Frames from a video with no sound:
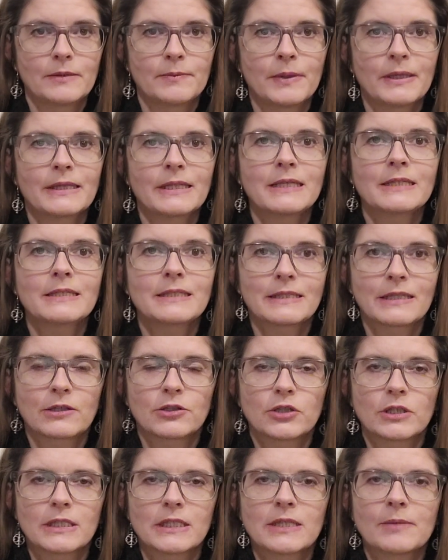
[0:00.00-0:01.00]
but this
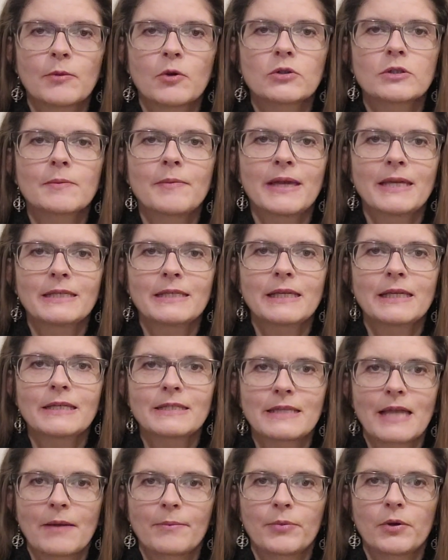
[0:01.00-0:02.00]
stitch is the most basic
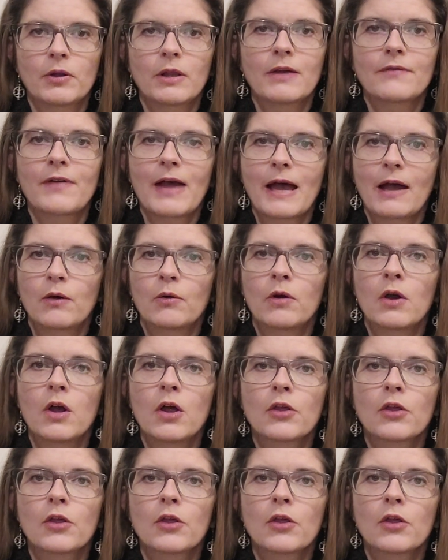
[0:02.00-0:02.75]
example of how